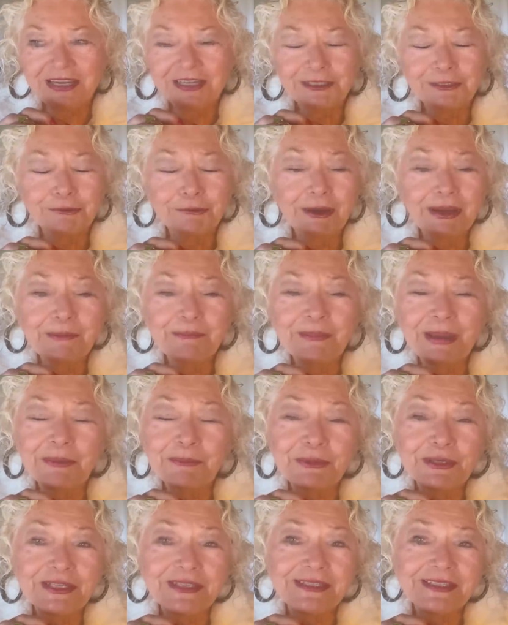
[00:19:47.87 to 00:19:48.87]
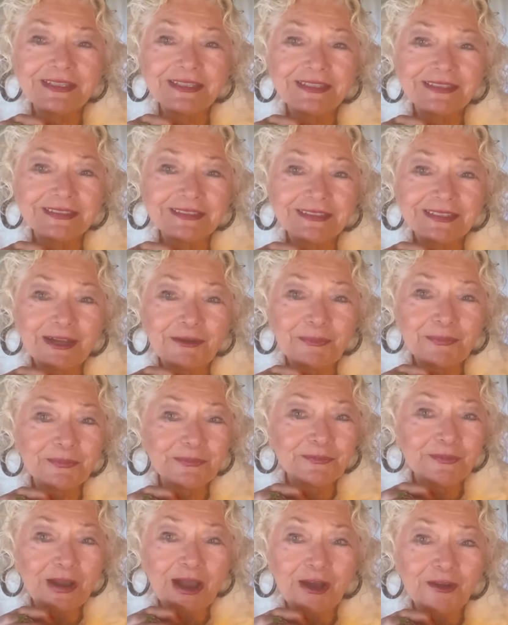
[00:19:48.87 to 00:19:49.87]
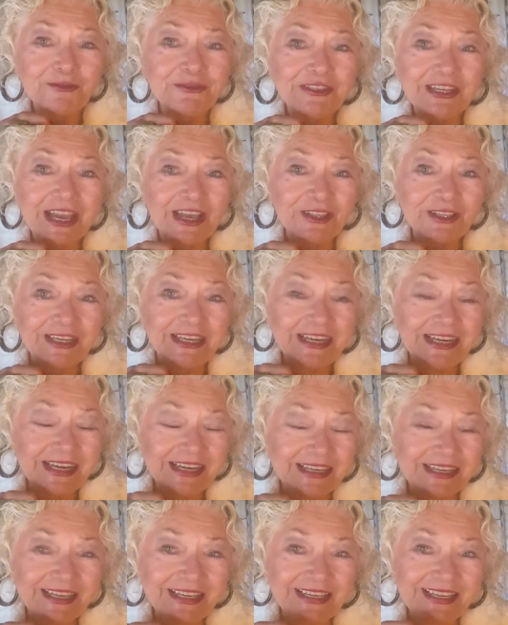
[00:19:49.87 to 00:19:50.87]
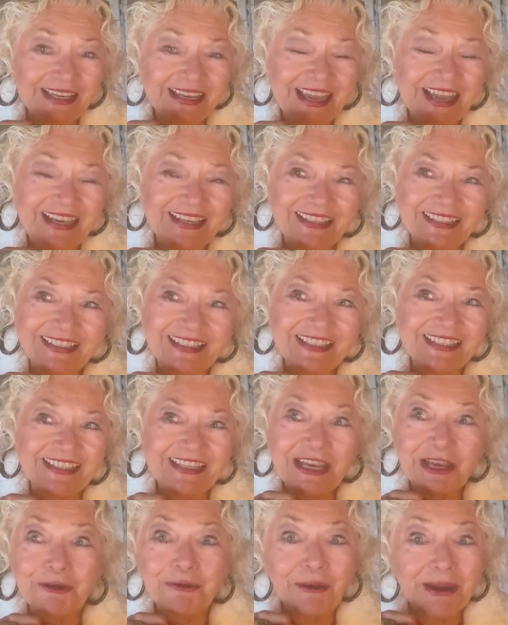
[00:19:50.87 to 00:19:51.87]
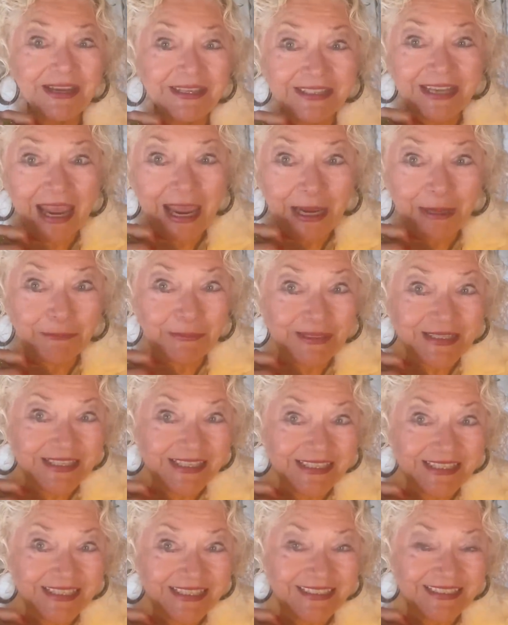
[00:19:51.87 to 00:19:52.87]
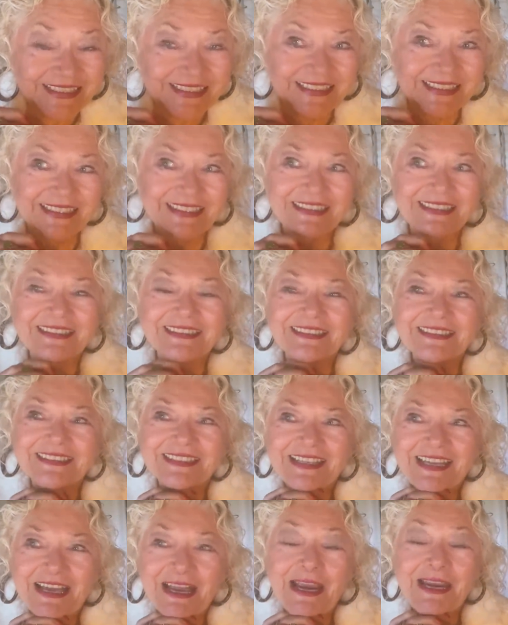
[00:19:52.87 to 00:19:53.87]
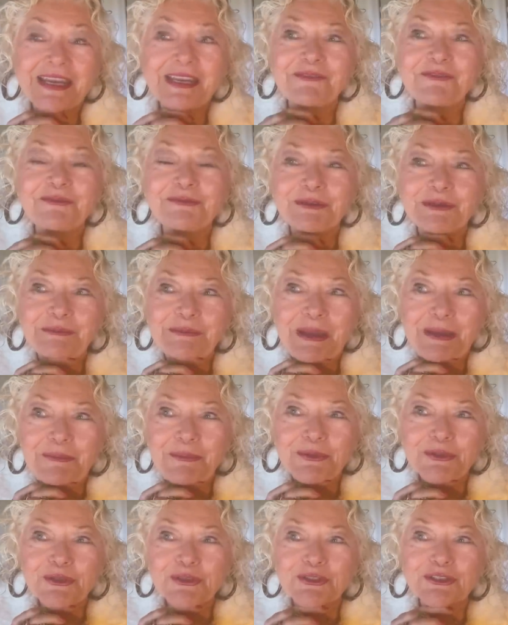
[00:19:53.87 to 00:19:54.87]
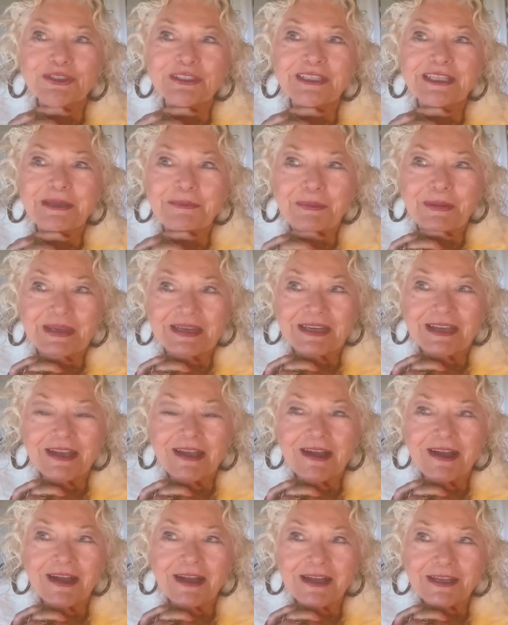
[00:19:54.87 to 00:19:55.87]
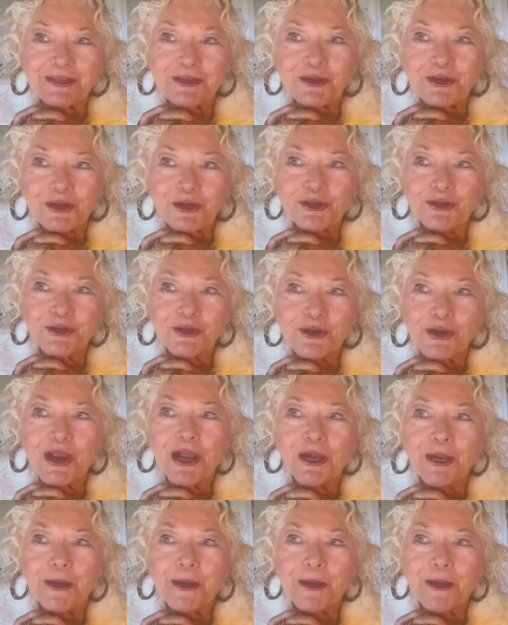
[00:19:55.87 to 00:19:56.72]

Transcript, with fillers: Great memories of Nellie. Great name, isn't it? I even remember sleeping on her,